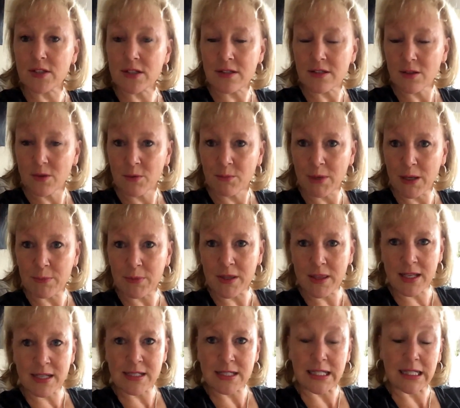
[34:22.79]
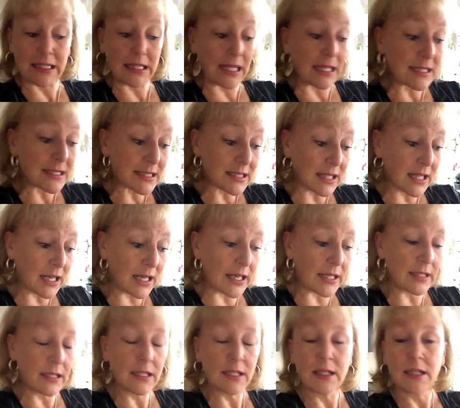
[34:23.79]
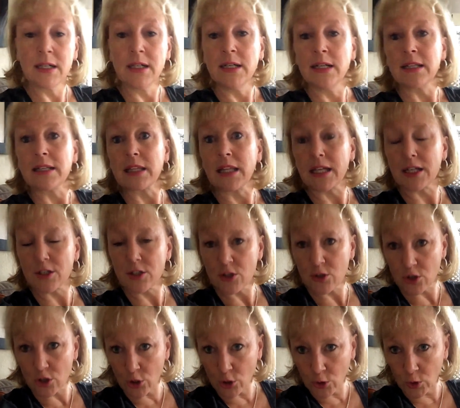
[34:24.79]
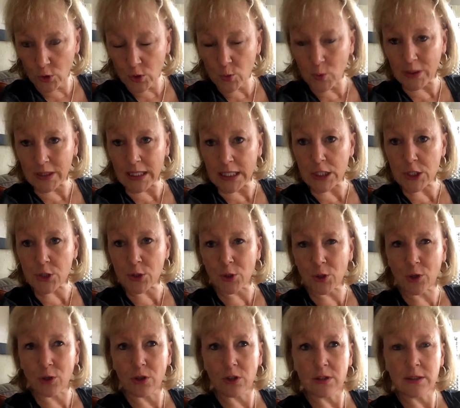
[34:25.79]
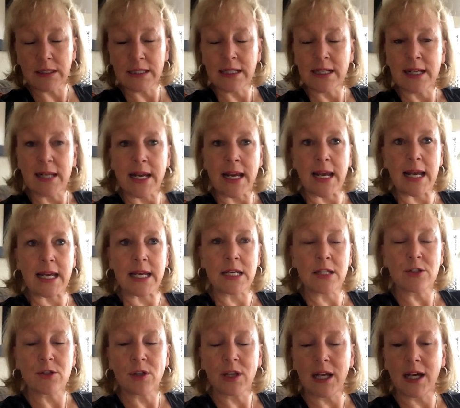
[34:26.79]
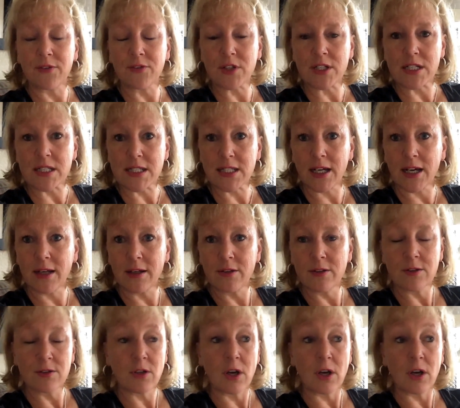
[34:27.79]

So it might be things like leg slide, leg circles, one leg circle, and you'll have to decide.